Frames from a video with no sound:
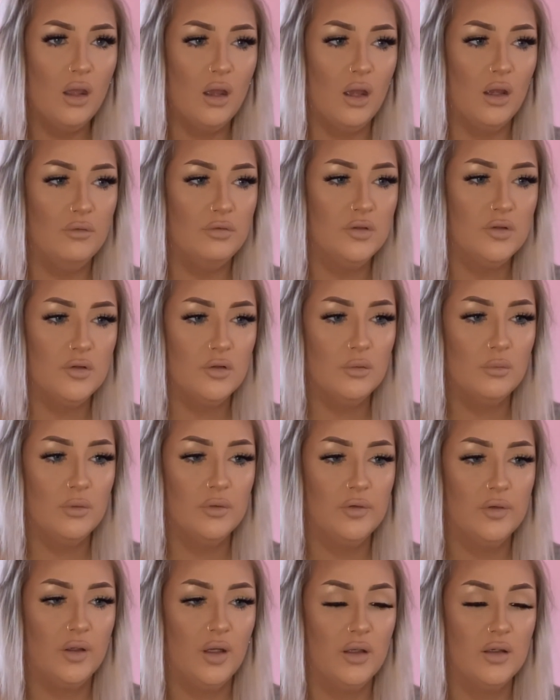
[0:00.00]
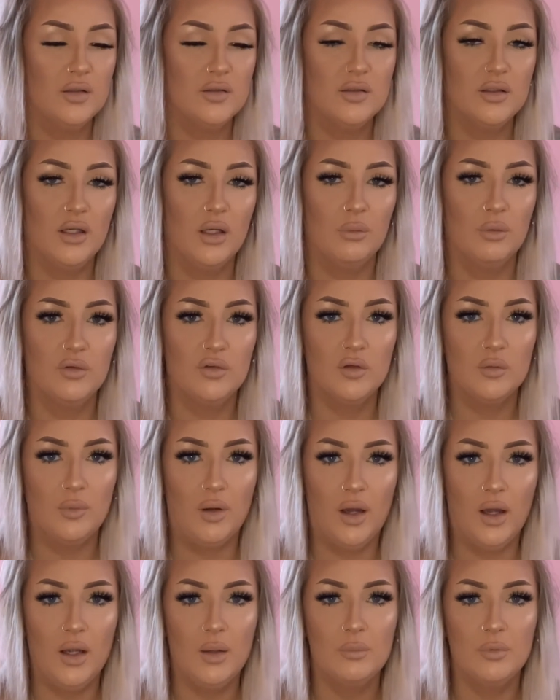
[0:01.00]
If you do want to kind of see how I do
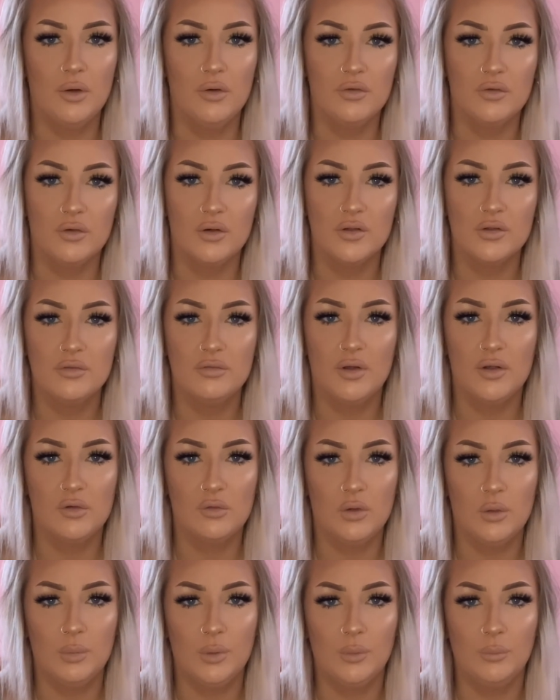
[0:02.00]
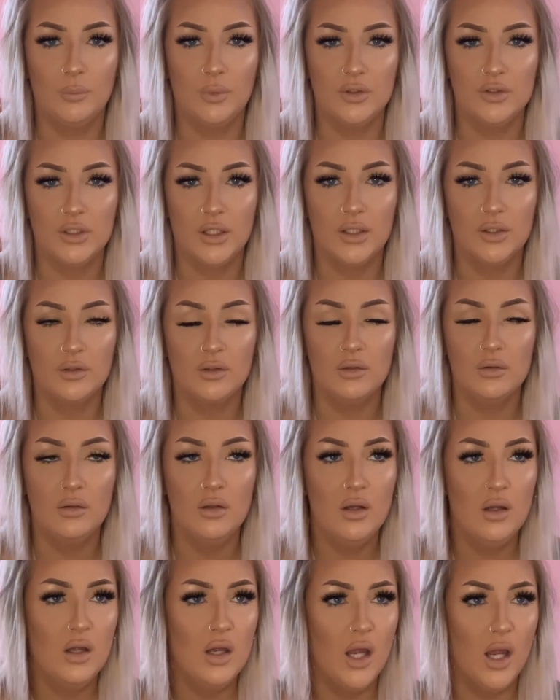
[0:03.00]
my eyebrows, there is a video up on my channel.
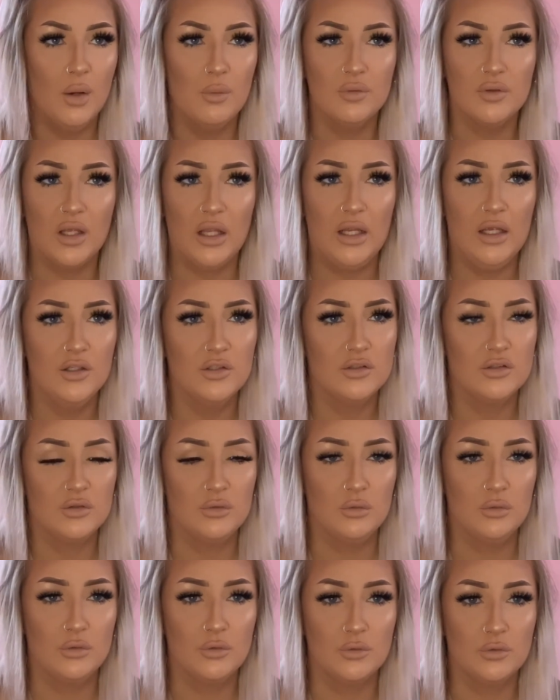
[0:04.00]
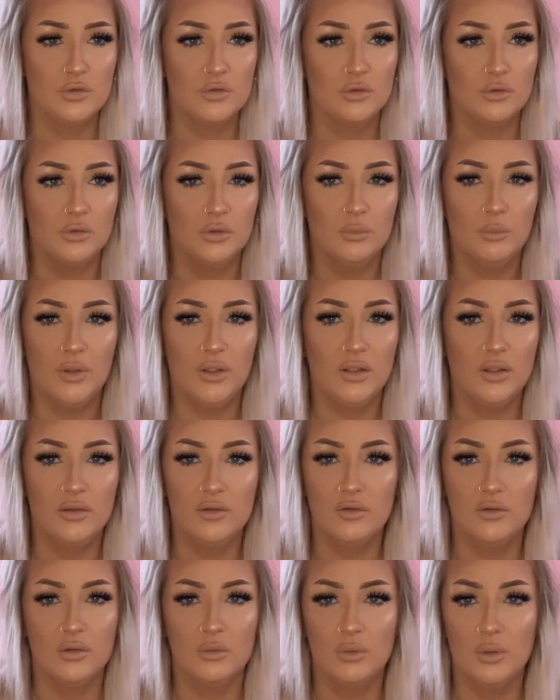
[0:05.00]
It was ages ago though, so you might need
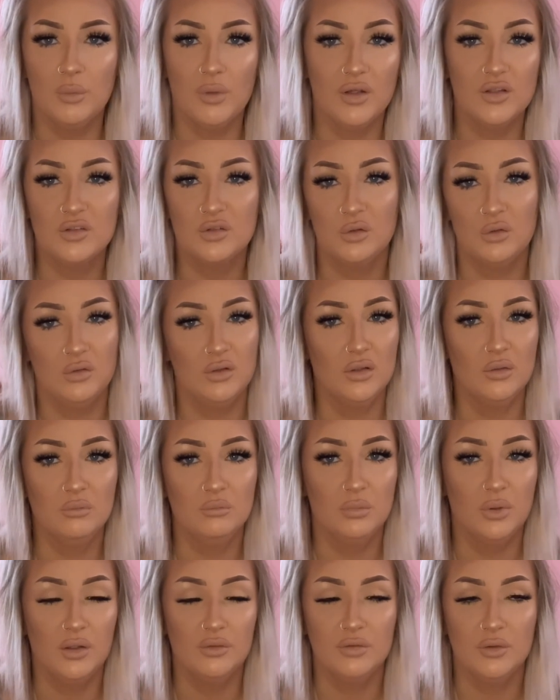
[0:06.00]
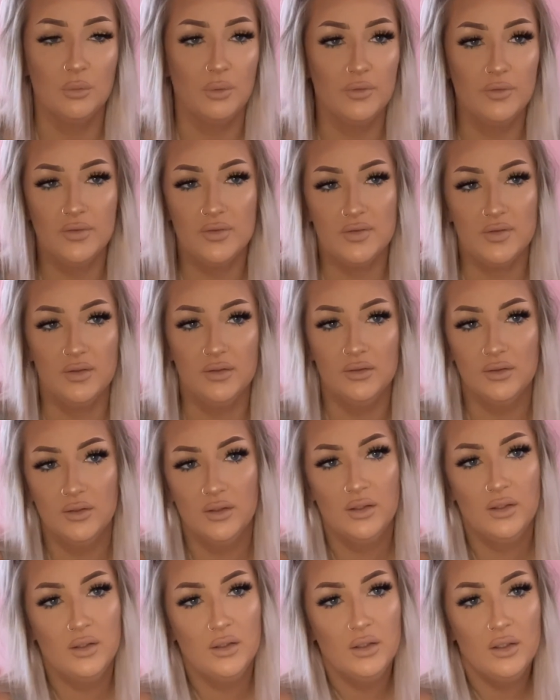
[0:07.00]
to do a wee bit of scrolling, but if you want to see,
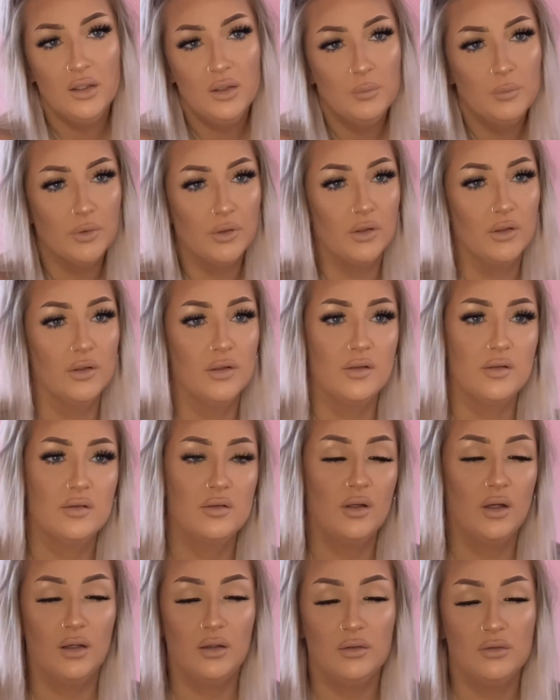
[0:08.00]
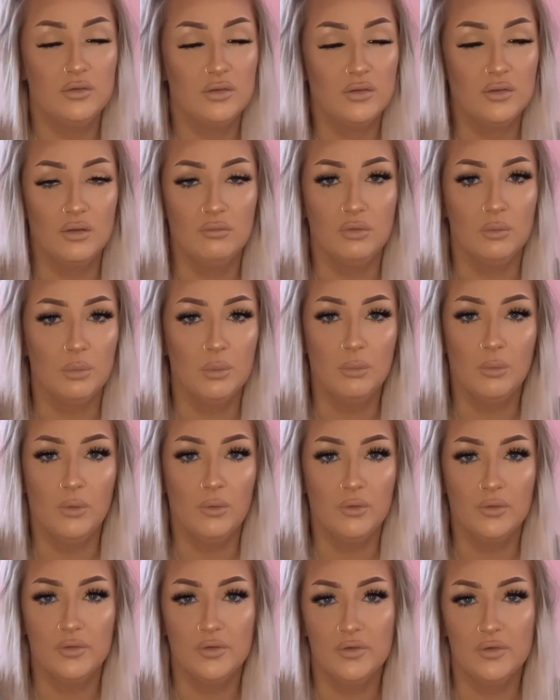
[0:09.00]
because I can just never be
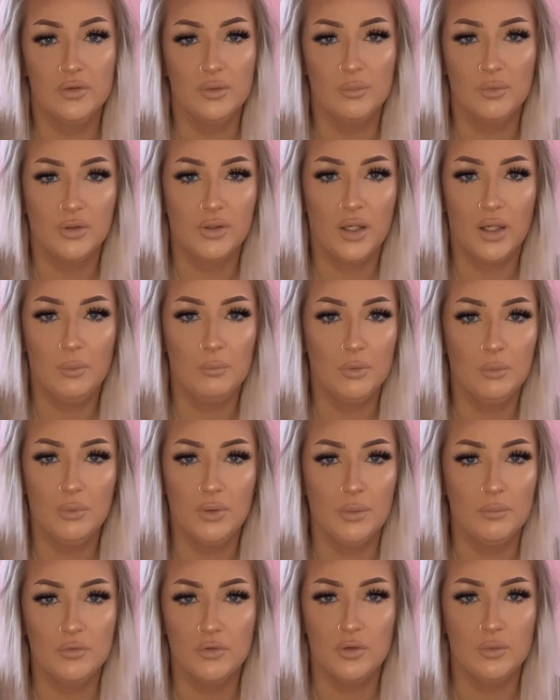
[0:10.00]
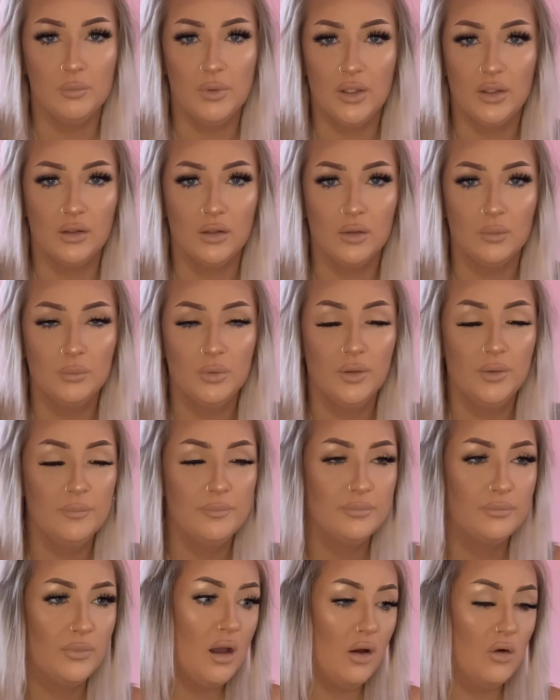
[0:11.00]
bothered to do them on camera when I'm doing makeup.
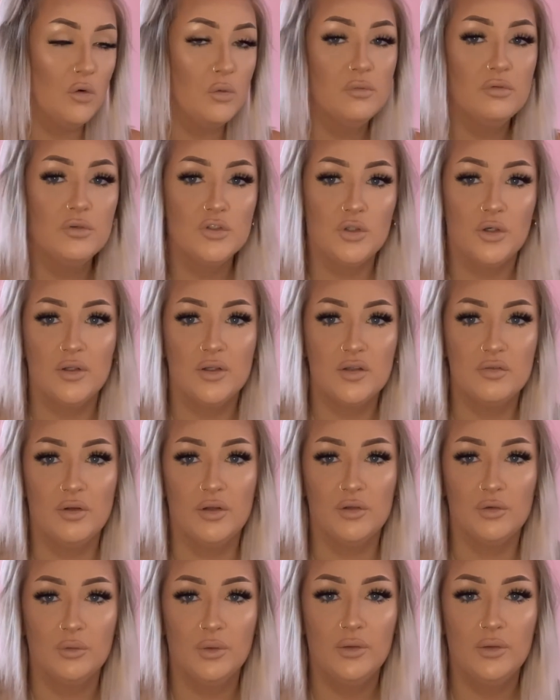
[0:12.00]
I hope you've enjoyed this video.